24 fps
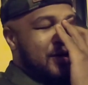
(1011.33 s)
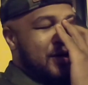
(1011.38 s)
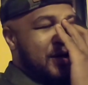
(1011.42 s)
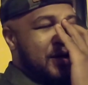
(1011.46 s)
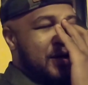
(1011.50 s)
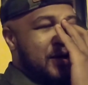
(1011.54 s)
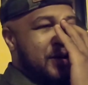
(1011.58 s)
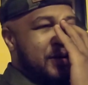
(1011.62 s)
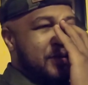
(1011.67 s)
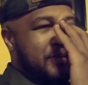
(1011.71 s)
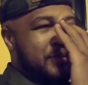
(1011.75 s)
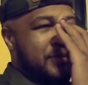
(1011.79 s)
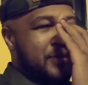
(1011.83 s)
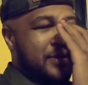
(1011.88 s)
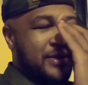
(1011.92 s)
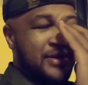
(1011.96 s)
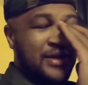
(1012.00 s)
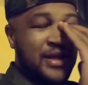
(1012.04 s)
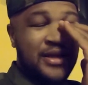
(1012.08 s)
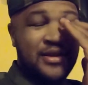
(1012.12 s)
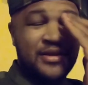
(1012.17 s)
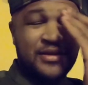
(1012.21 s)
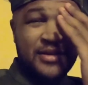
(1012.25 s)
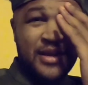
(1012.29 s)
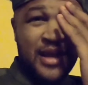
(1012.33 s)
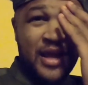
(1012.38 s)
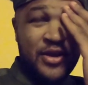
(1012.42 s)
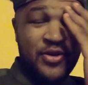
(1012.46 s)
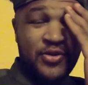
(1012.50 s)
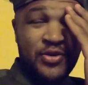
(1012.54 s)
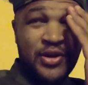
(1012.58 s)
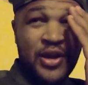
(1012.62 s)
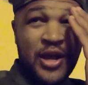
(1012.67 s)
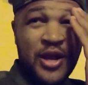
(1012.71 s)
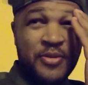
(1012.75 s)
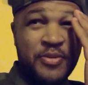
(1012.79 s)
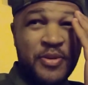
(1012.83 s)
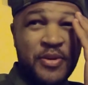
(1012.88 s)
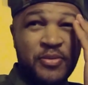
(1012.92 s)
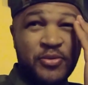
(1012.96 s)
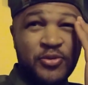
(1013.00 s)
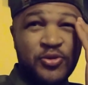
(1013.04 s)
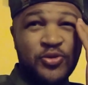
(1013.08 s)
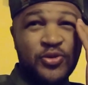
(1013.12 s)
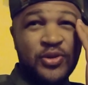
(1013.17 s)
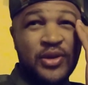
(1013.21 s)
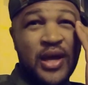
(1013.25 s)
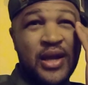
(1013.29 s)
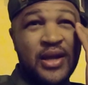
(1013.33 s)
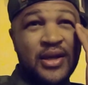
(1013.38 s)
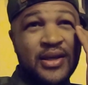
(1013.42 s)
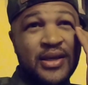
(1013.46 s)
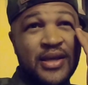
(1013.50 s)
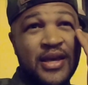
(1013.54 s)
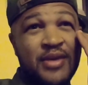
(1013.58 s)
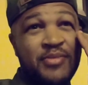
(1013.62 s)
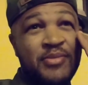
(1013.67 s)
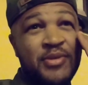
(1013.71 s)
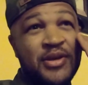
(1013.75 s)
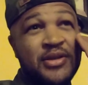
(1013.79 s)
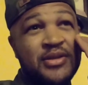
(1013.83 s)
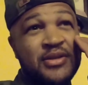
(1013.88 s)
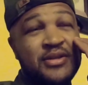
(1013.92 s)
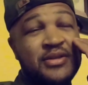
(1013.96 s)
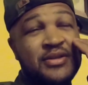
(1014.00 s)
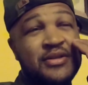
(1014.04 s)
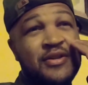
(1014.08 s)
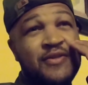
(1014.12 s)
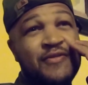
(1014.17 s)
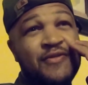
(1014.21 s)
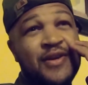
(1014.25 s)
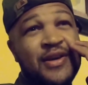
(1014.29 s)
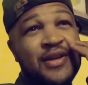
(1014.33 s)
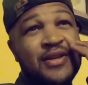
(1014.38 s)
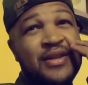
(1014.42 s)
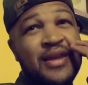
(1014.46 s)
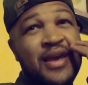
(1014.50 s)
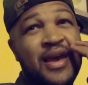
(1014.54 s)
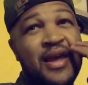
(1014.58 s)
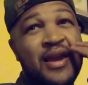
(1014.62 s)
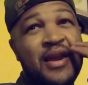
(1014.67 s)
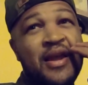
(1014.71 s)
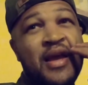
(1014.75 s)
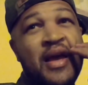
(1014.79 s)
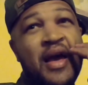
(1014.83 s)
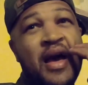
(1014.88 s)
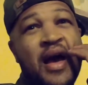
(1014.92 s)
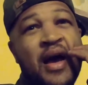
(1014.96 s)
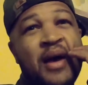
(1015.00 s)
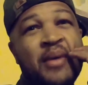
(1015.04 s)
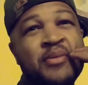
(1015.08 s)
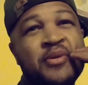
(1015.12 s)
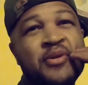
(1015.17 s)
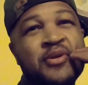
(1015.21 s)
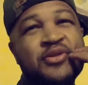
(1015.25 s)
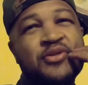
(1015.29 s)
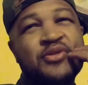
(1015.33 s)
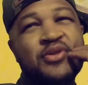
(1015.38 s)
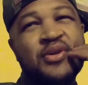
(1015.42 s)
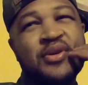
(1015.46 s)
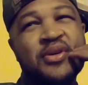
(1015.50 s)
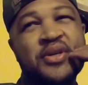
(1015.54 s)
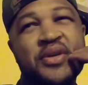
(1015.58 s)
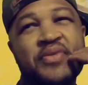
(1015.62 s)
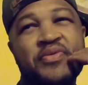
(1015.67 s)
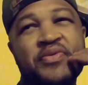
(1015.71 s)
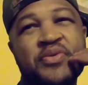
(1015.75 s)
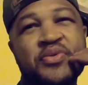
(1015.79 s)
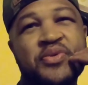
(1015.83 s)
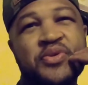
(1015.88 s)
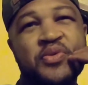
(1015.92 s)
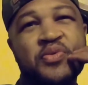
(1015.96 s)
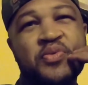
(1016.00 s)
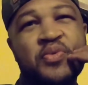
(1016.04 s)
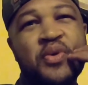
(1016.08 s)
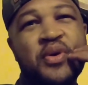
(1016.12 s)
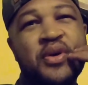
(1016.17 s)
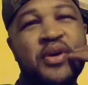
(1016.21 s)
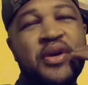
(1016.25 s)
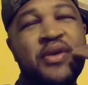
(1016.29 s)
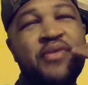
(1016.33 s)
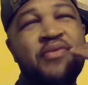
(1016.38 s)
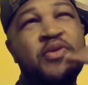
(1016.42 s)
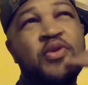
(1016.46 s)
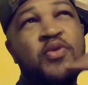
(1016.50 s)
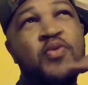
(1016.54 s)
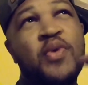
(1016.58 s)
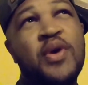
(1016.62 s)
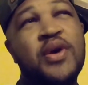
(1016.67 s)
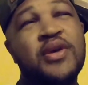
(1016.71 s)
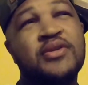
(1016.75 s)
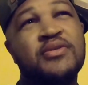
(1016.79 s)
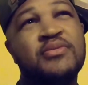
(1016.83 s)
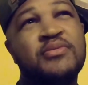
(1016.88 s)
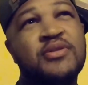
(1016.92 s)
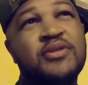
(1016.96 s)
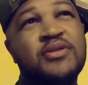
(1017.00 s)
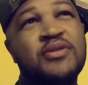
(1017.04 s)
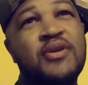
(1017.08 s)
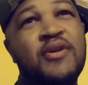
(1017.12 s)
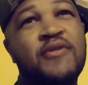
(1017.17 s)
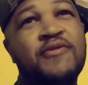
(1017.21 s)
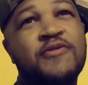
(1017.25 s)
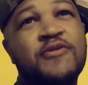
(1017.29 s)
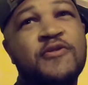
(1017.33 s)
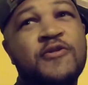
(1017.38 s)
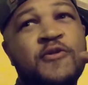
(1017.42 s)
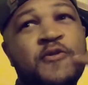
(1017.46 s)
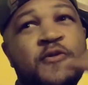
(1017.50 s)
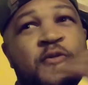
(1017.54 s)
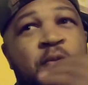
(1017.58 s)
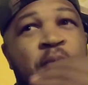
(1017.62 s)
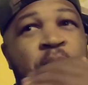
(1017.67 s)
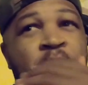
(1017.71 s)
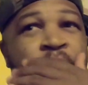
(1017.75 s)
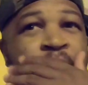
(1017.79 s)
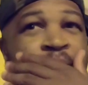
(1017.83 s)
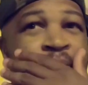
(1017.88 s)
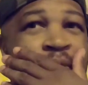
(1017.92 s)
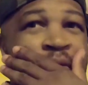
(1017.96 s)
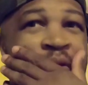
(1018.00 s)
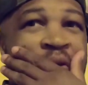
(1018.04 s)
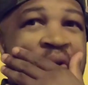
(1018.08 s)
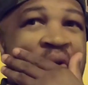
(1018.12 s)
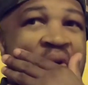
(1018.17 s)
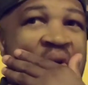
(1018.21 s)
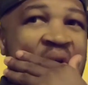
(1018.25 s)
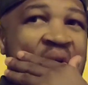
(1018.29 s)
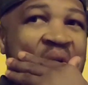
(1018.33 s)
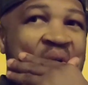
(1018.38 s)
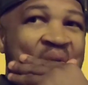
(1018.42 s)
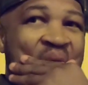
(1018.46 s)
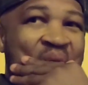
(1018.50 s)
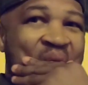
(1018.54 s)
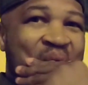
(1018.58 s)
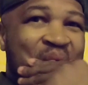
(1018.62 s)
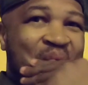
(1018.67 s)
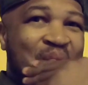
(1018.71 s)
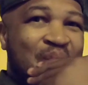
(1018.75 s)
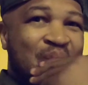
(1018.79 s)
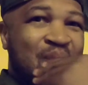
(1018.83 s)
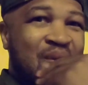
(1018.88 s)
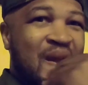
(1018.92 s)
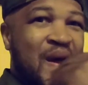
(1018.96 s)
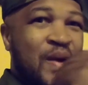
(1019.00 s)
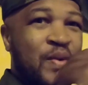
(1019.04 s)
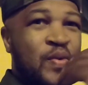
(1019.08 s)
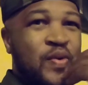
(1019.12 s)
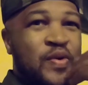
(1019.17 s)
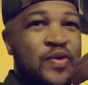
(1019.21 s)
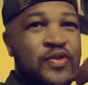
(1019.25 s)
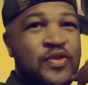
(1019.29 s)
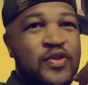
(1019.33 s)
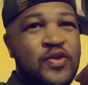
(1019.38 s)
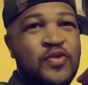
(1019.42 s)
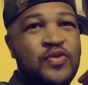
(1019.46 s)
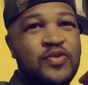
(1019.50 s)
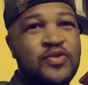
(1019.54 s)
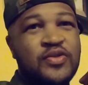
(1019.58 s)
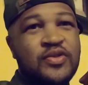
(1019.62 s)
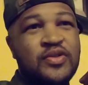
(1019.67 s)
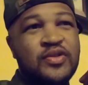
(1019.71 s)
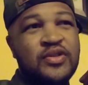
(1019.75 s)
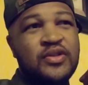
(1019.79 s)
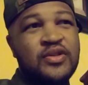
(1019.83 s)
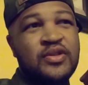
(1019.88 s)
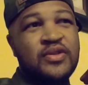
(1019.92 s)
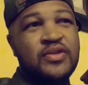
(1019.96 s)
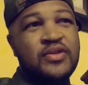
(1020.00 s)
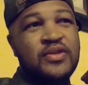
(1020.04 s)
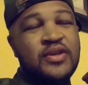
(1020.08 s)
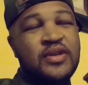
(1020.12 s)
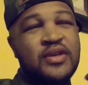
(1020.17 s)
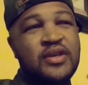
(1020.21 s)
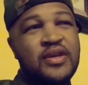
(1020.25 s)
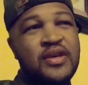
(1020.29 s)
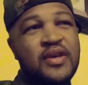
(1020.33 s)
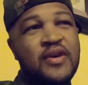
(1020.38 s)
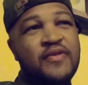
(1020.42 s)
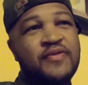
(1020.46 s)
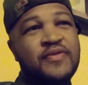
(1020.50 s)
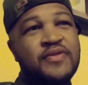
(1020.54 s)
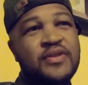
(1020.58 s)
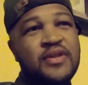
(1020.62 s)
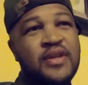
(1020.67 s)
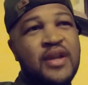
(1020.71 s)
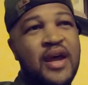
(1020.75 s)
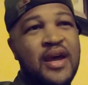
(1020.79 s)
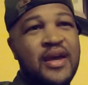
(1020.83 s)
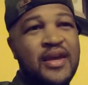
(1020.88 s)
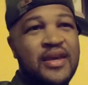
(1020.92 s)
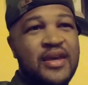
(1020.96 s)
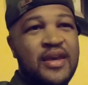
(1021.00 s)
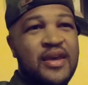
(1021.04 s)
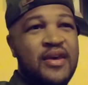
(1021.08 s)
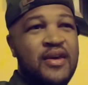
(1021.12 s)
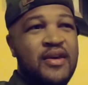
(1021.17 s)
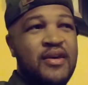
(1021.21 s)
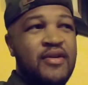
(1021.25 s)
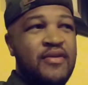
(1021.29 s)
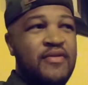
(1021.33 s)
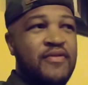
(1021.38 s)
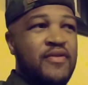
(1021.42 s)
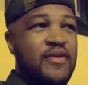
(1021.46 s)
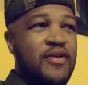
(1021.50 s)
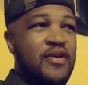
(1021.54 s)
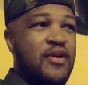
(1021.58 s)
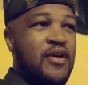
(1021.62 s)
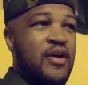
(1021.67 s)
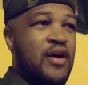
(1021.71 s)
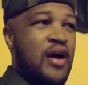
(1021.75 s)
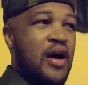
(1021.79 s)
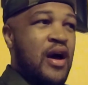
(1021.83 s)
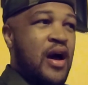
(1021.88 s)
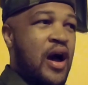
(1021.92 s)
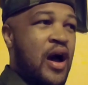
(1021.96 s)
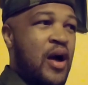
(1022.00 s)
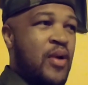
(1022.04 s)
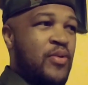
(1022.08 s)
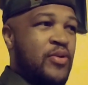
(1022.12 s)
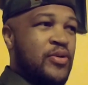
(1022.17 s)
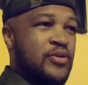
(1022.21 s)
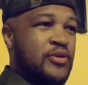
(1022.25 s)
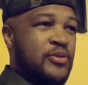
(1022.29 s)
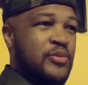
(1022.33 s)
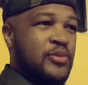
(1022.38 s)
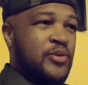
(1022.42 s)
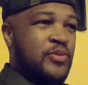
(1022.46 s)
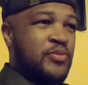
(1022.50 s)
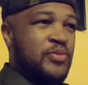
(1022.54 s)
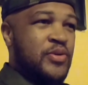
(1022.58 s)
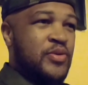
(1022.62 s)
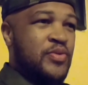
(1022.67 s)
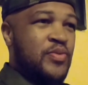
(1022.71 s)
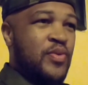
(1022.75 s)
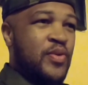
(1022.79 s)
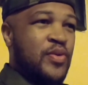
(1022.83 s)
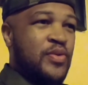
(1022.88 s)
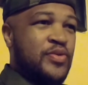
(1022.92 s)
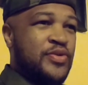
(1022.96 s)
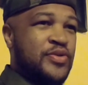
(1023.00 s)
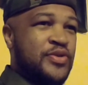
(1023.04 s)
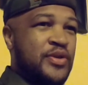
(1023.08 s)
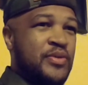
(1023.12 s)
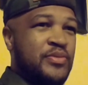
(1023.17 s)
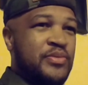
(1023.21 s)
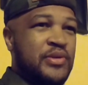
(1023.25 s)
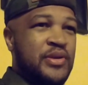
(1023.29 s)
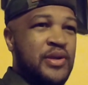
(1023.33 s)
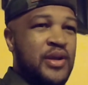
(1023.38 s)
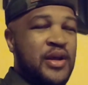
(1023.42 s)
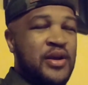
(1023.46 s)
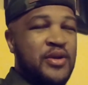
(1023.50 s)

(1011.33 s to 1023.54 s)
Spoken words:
Because I know a lot of people do a lot of gimmicks and stuff like that. I'm going to start giving away some stuff too. But I want the gifts that I give, I want them to be worth something.